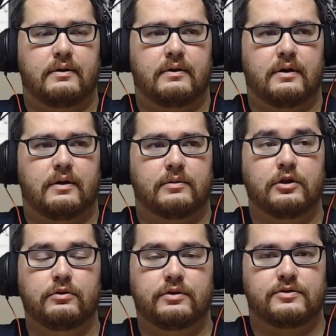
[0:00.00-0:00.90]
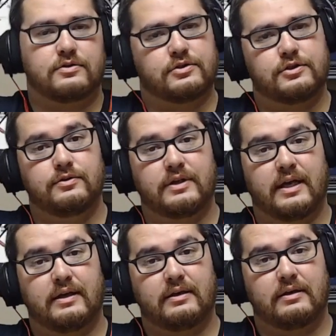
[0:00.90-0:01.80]
Ludas are shooting
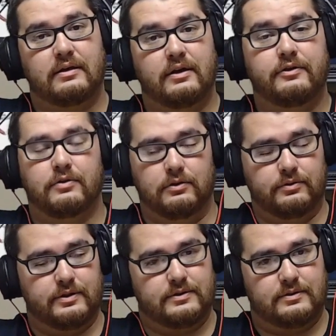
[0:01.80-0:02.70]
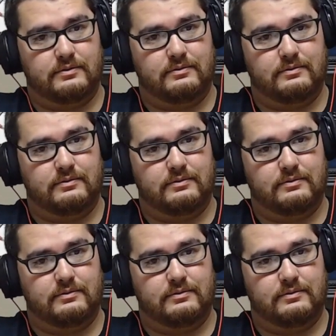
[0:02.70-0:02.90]
at other Ludas.